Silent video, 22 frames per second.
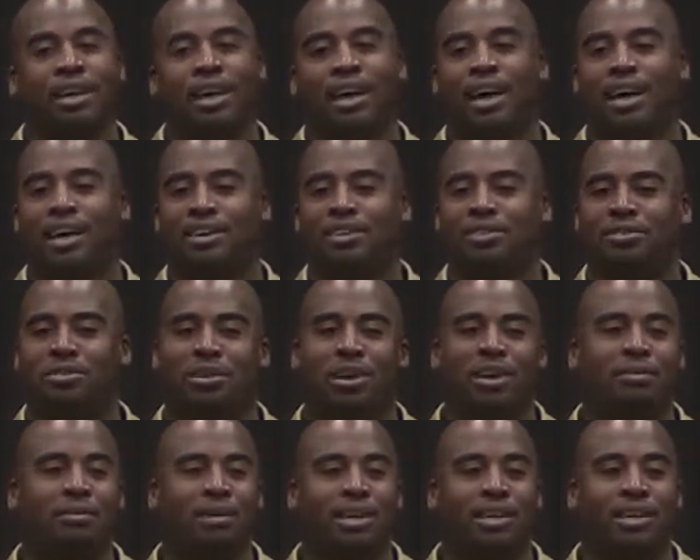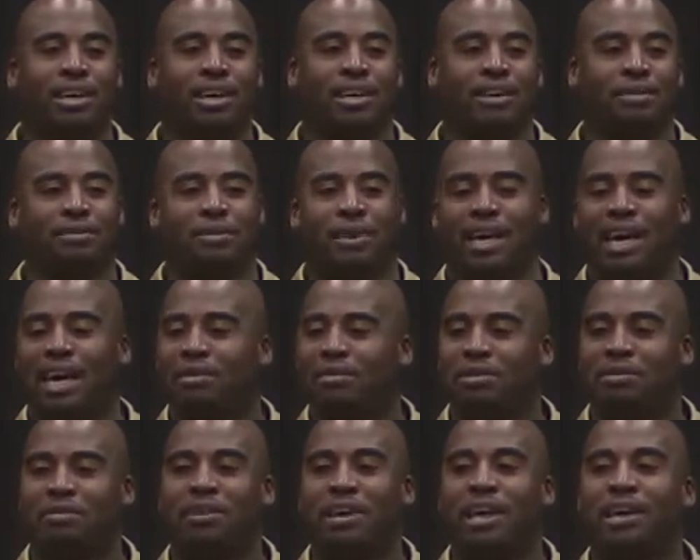I enjoy my life. I have
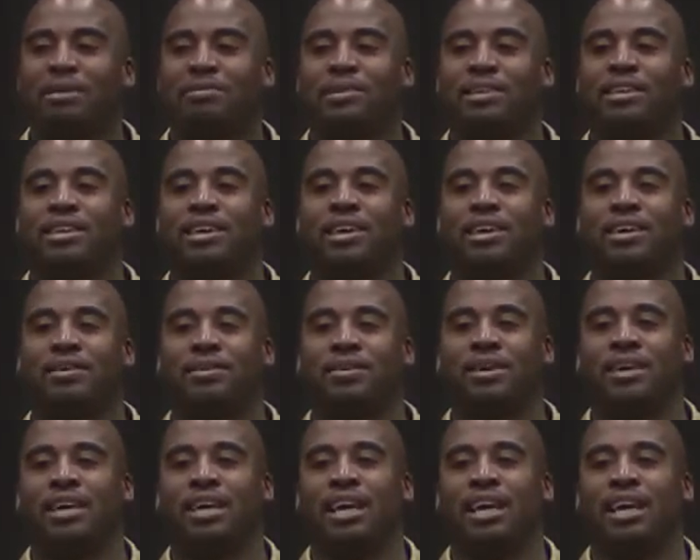a family now.